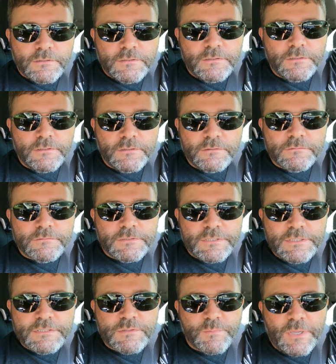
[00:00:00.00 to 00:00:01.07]
You know,
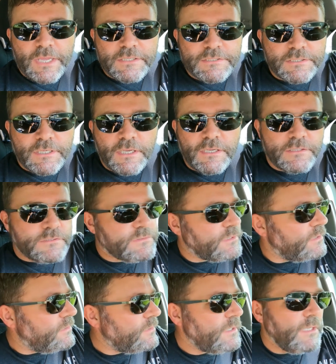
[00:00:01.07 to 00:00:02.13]
he's an Apache guy.
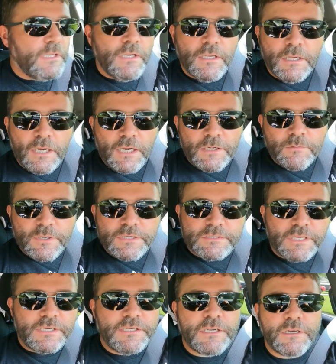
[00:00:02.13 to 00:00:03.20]
So anyways,
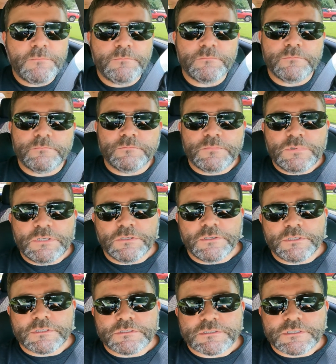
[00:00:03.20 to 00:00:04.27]
ended up, you know, you
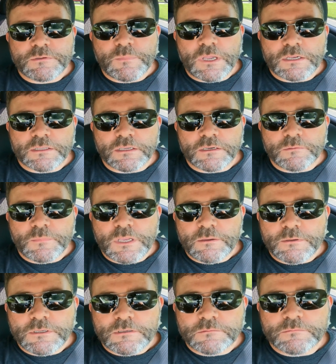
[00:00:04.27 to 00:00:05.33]
can see back there,
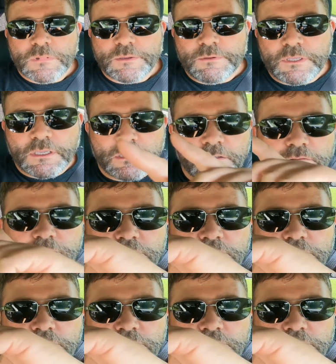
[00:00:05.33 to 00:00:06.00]
maybe you can't.